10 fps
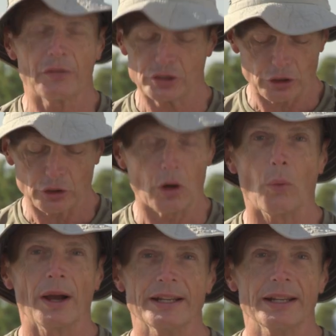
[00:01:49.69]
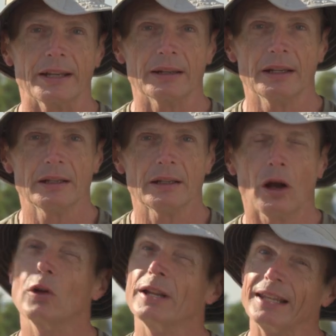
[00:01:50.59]
fishing, you don't wind in,
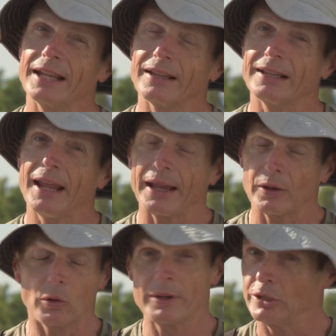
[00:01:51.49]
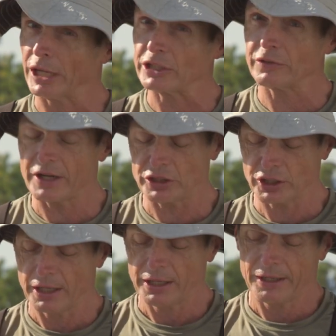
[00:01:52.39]
only at the end of the day, or when you catch a fish.
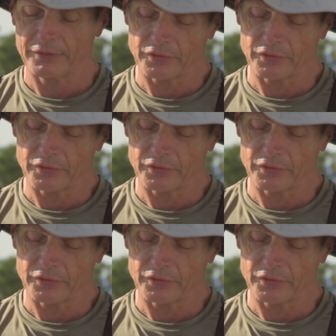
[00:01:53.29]
In